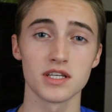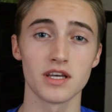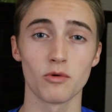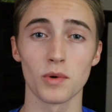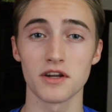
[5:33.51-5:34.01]

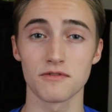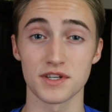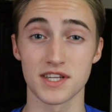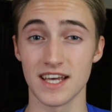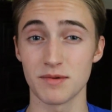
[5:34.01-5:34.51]
giving away
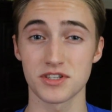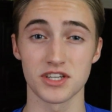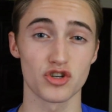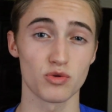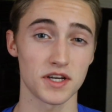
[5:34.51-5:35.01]
different tips
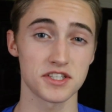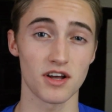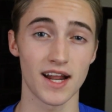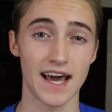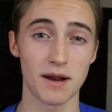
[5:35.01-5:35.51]
and
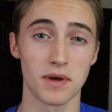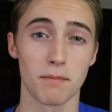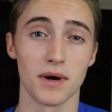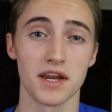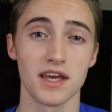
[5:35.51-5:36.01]
tricks on how to
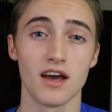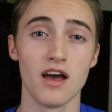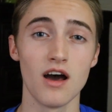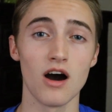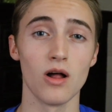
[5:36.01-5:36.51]
make money
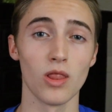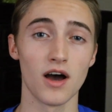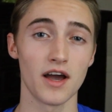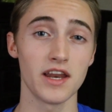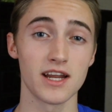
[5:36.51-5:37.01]
online.